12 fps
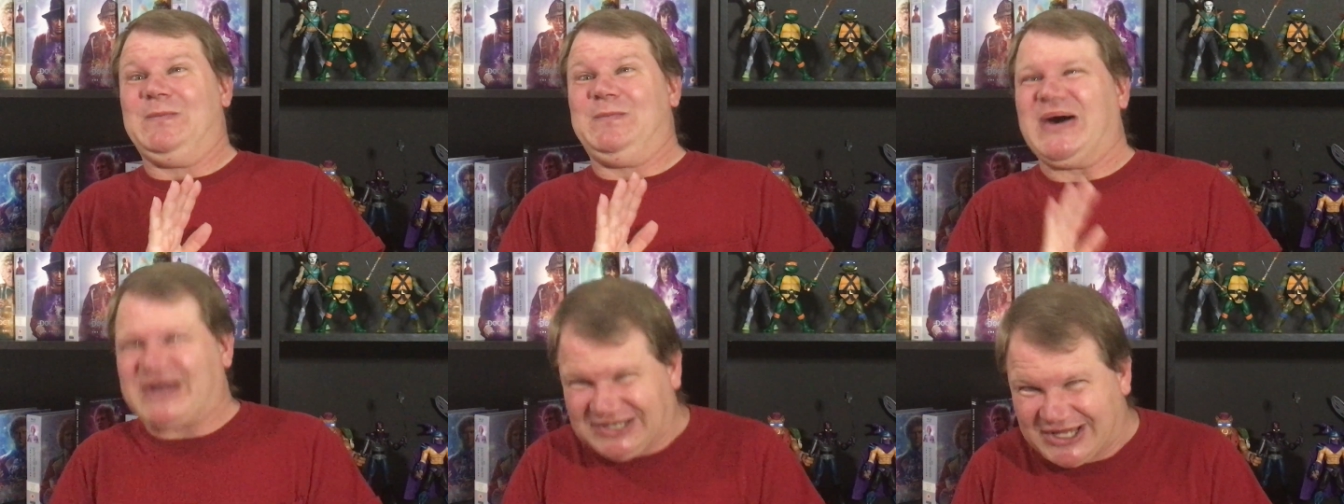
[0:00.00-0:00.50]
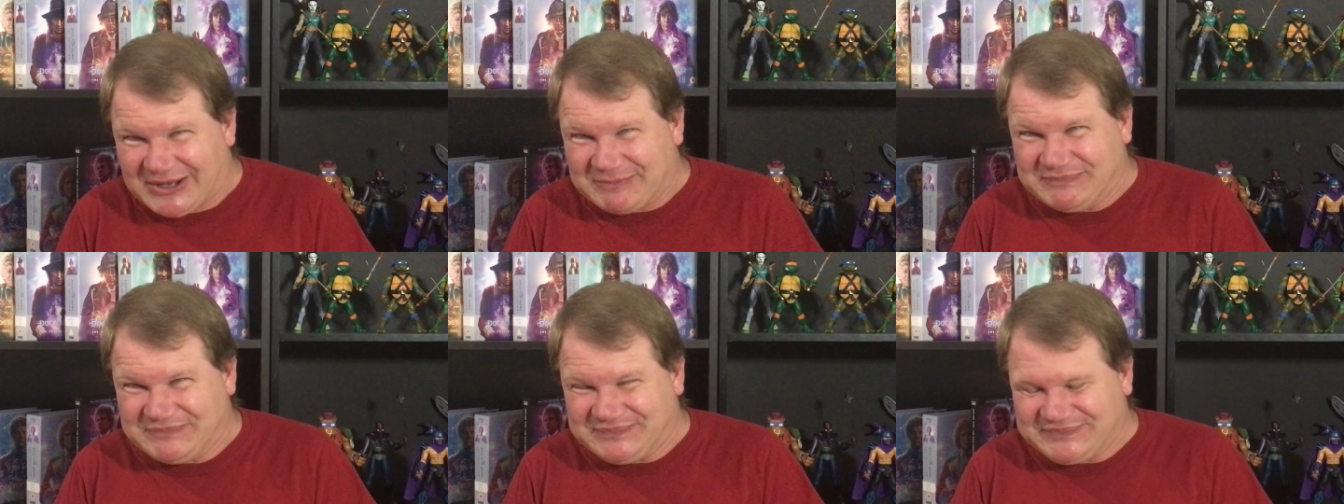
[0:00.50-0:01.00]
buckle
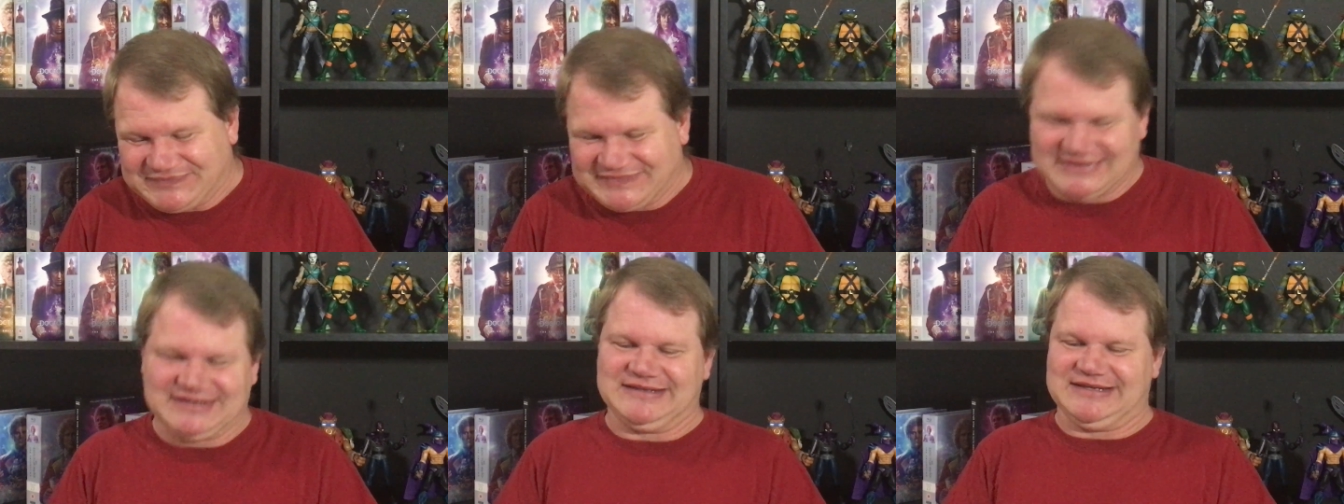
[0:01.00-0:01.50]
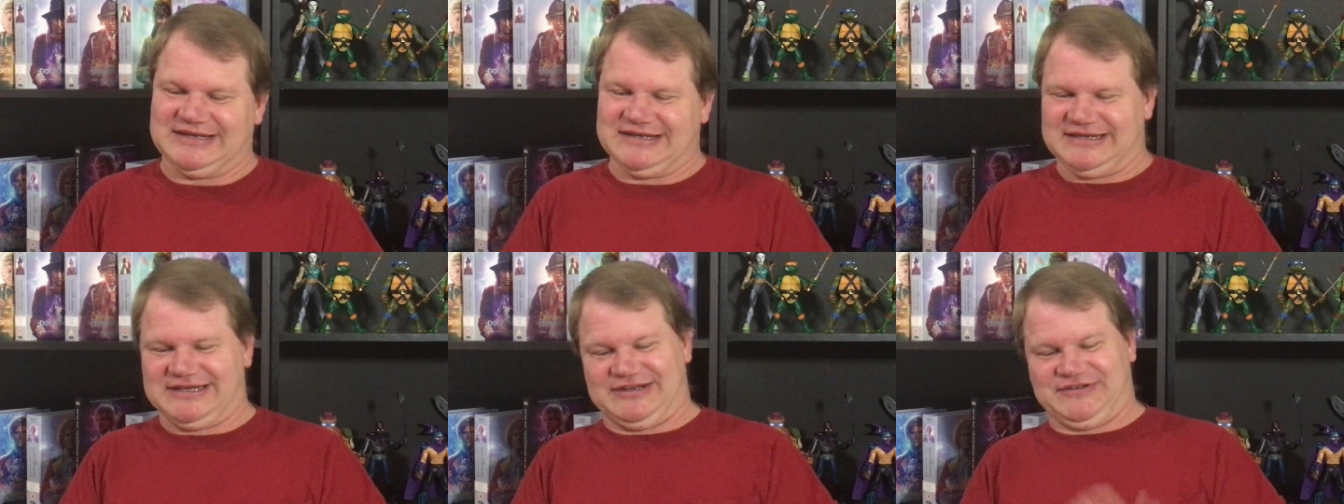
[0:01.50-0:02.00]
up!
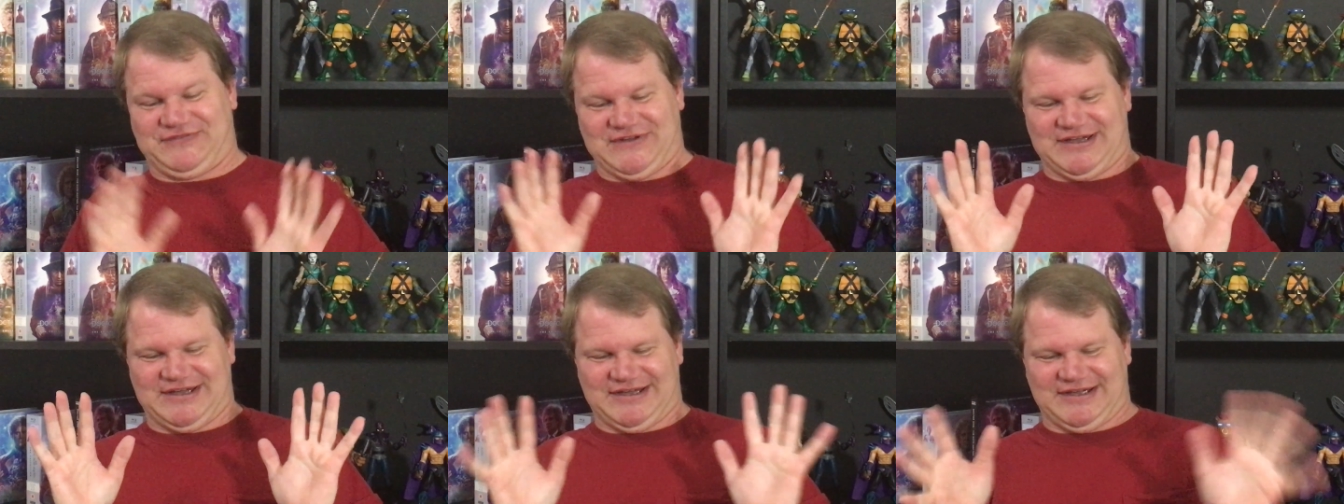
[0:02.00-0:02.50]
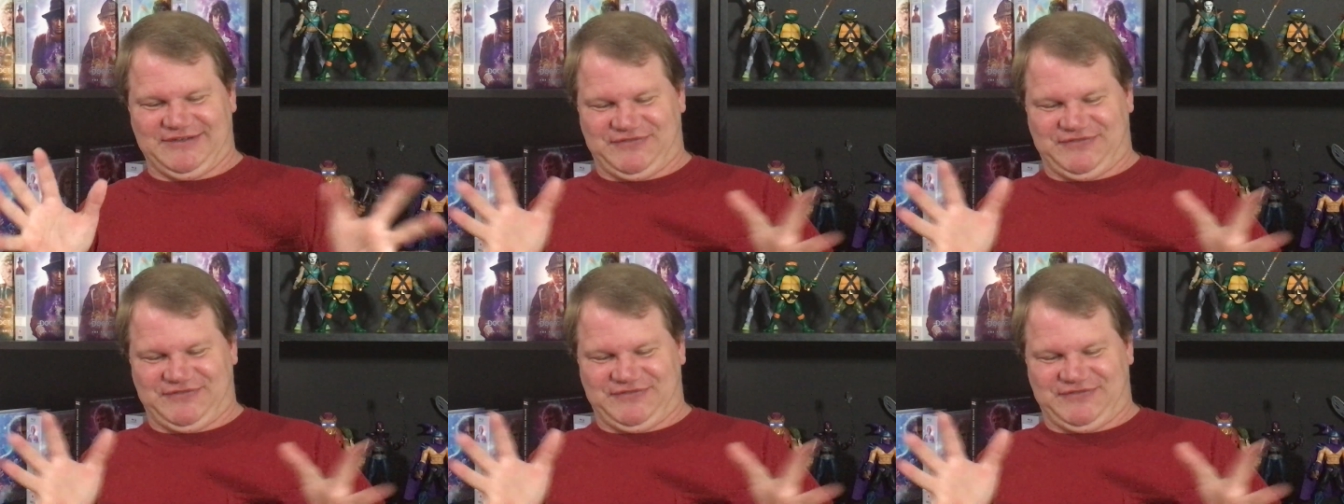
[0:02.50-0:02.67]
And if, uh,